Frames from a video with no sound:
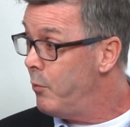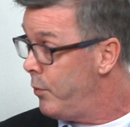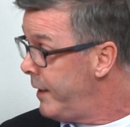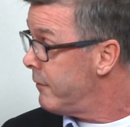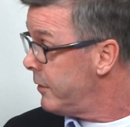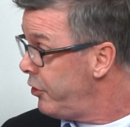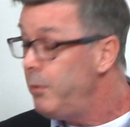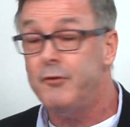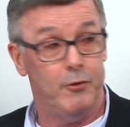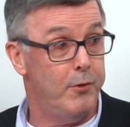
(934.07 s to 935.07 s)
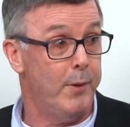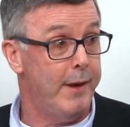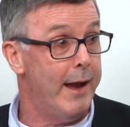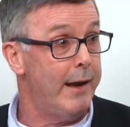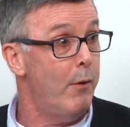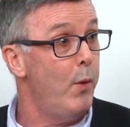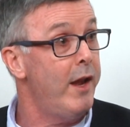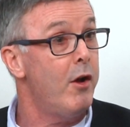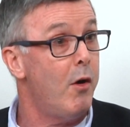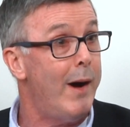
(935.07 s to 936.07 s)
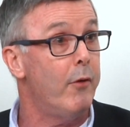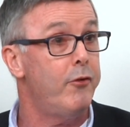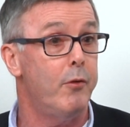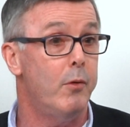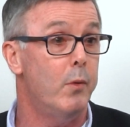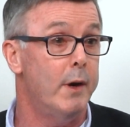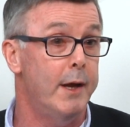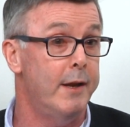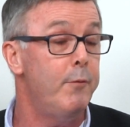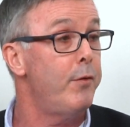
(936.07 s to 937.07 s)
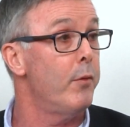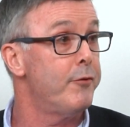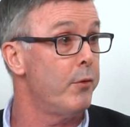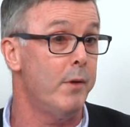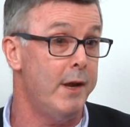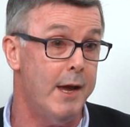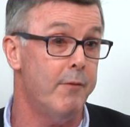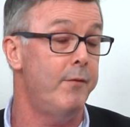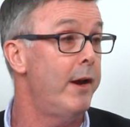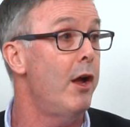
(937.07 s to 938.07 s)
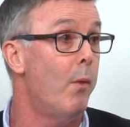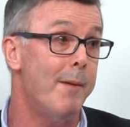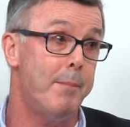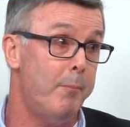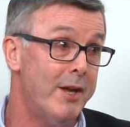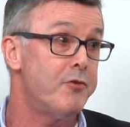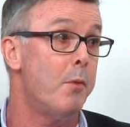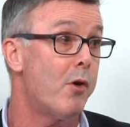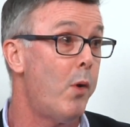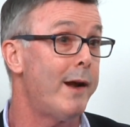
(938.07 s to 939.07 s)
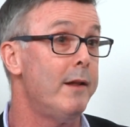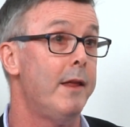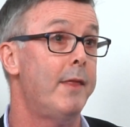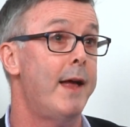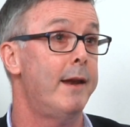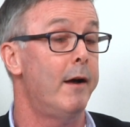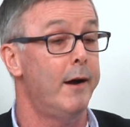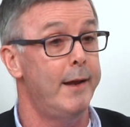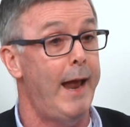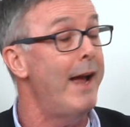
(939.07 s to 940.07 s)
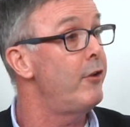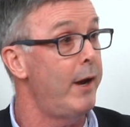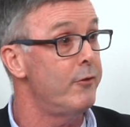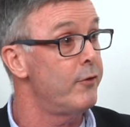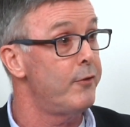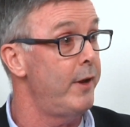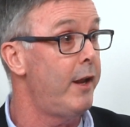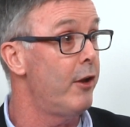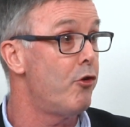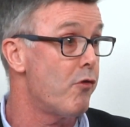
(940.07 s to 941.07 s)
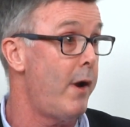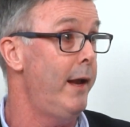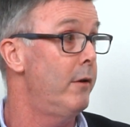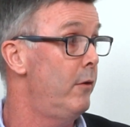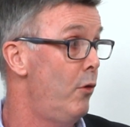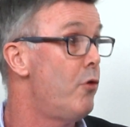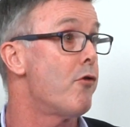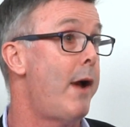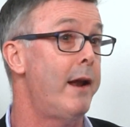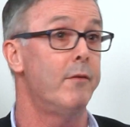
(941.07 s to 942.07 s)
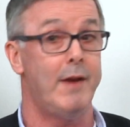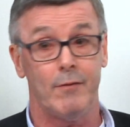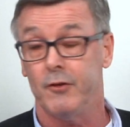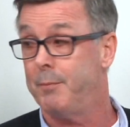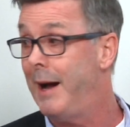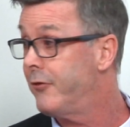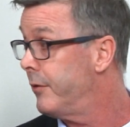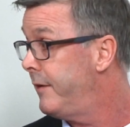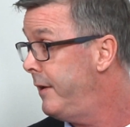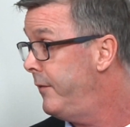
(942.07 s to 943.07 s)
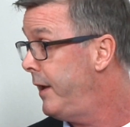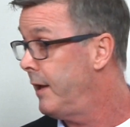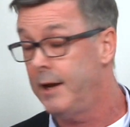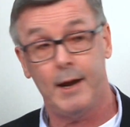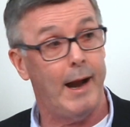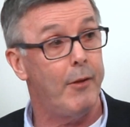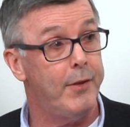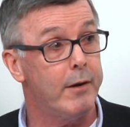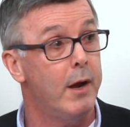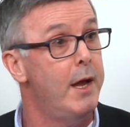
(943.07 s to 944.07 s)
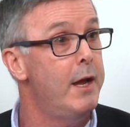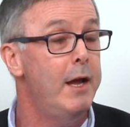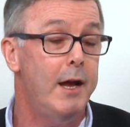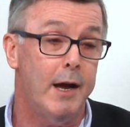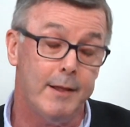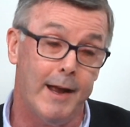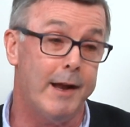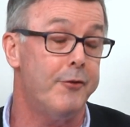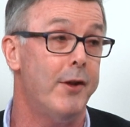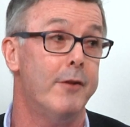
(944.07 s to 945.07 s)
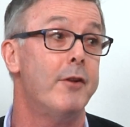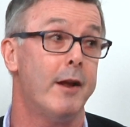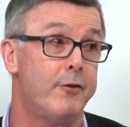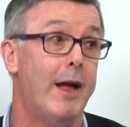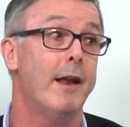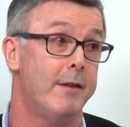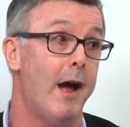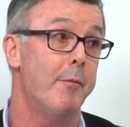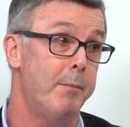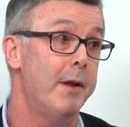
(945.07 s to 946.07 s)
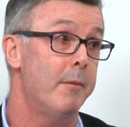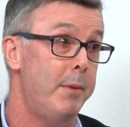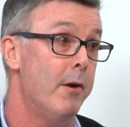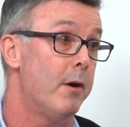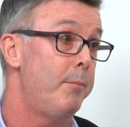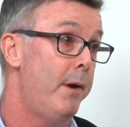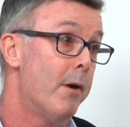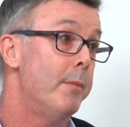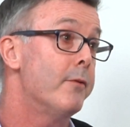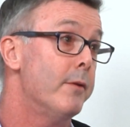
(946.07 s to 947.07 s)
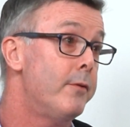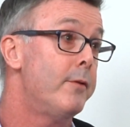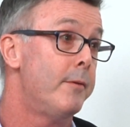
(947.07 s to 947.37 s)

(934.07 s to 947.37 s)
we are used to doing that. And we can go out to an influencer who can get a video up much more quickly than an ad agency can create new creative, get the spots on TV, and get it out there. Like I said, it's an exciting time to be in the PR business.